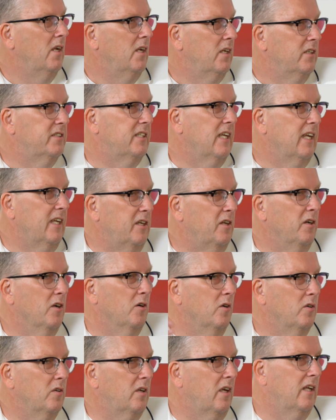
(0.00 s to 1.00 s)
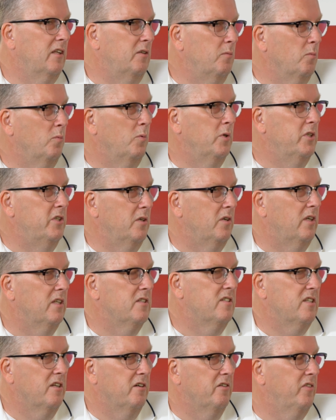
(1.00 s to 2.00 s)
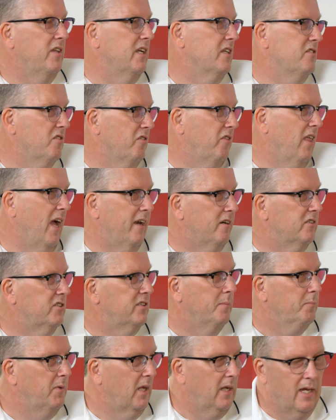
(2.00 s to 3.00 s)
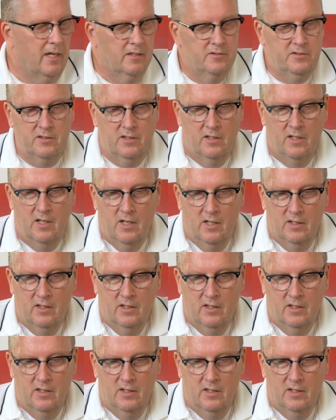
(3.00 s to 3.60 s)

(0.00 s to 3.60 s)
say, you know, can would you consider this or that or something else? Yeah.